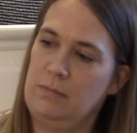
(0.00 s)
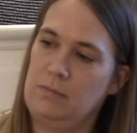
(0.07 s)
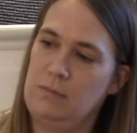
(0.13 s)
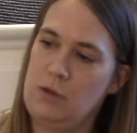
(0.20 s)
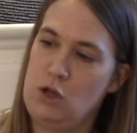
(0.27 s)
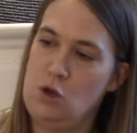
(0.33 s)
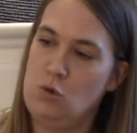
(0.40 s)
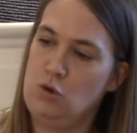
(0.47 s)

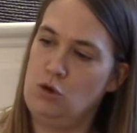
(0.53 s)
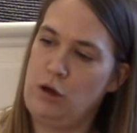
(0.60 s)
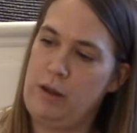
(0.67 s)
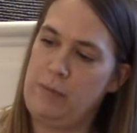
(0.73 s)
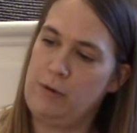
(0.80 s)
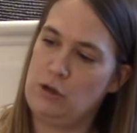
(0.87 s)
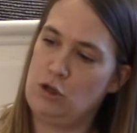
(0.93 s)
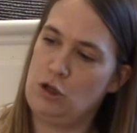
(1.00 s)

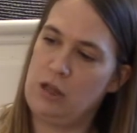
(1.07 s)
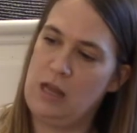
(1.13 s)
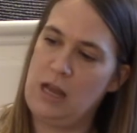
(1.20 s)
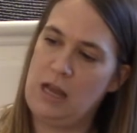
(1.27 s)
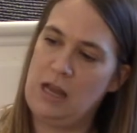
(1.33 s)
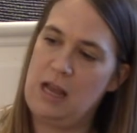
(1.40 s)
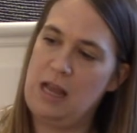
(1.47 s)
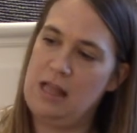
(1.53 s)
U-shape-ish
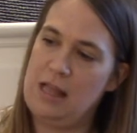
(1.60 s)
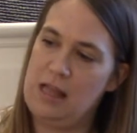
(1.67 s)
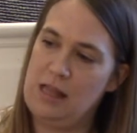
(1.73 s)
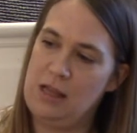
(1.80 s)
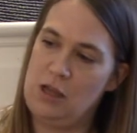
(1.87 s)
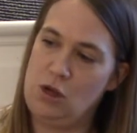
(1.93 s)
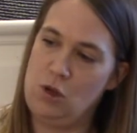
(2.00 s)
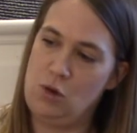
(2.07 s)
thing, and then
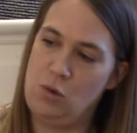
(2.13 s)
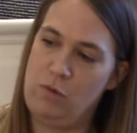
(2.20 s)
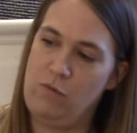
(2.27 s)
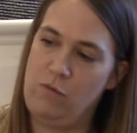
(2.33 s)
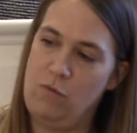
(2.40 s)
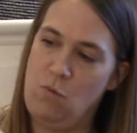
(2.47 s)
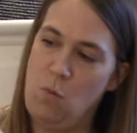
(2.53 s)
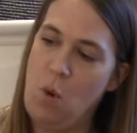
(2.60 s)
the U
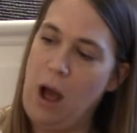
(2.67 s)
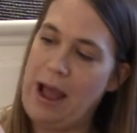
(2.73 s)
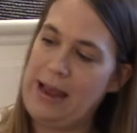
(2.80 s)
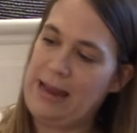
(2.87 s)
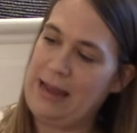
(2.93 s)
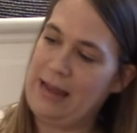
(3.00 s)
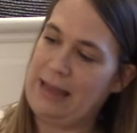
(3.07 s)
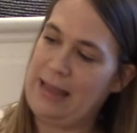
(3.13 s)
of
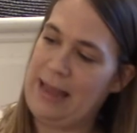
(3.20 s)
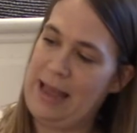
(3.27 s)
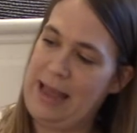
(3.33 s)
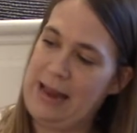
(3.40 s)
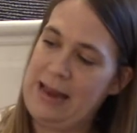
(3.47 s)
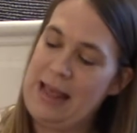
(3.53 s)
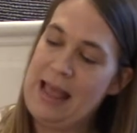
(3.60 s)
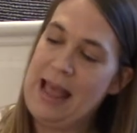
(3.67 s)
white
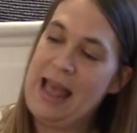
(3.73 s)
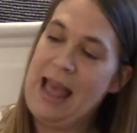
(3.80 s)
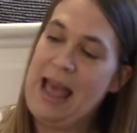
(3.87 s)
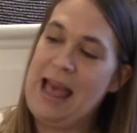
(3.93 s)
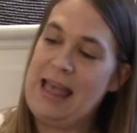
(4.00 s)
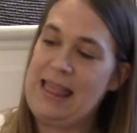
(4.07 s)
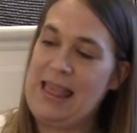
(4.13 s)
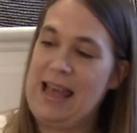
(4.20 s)
again,
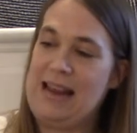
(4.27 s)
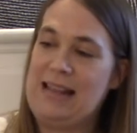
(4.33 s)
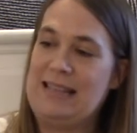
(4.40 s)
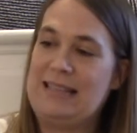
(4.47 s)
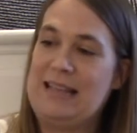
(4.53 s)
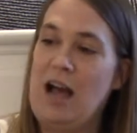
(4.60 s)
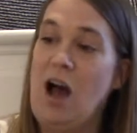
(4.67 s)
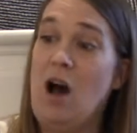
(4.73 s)
and then
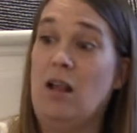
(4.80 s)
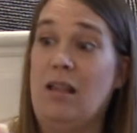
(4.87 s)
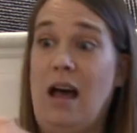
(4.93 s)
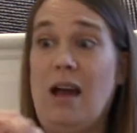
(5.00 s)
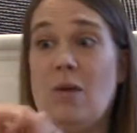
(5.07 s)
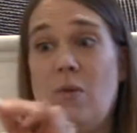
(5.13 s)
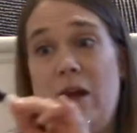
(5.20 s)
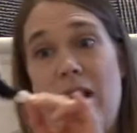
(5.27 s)
he's got a
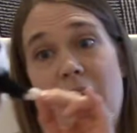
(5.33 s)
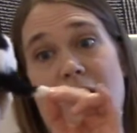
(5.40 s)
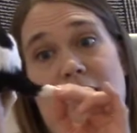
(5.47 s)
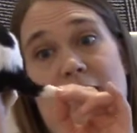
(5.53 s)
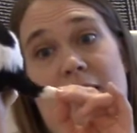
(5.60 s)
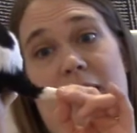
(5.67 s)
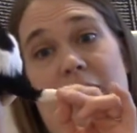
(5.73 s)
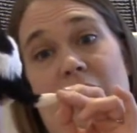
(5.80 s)
lot of white on
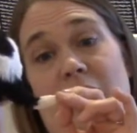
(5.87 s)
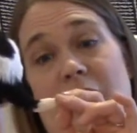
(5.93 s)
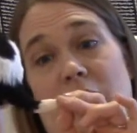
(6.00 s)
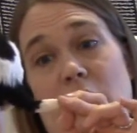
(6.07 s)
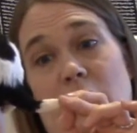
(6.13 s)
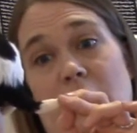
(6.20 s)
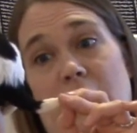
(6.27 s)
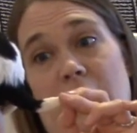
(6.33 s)
his tail
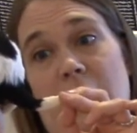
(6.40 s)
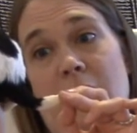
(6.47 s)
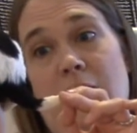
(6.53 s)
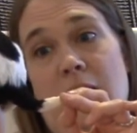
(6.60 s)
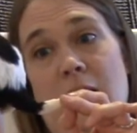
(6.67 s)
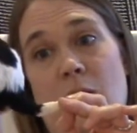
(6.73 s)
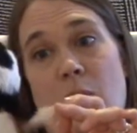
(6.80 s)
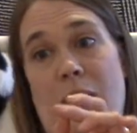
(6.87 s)
actually.
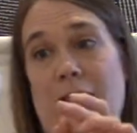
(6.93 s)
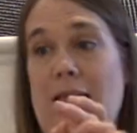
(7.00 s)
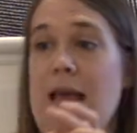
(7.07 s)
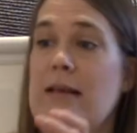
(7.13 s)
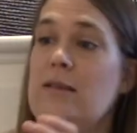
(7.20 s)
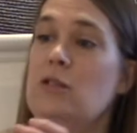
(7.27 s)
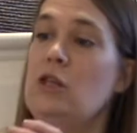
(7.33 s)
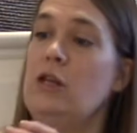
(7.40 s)
White
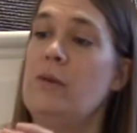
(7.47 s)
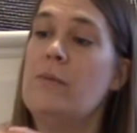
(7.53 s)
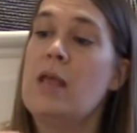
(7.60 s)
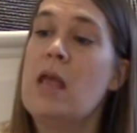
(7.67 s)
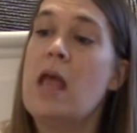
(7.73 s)
legs too.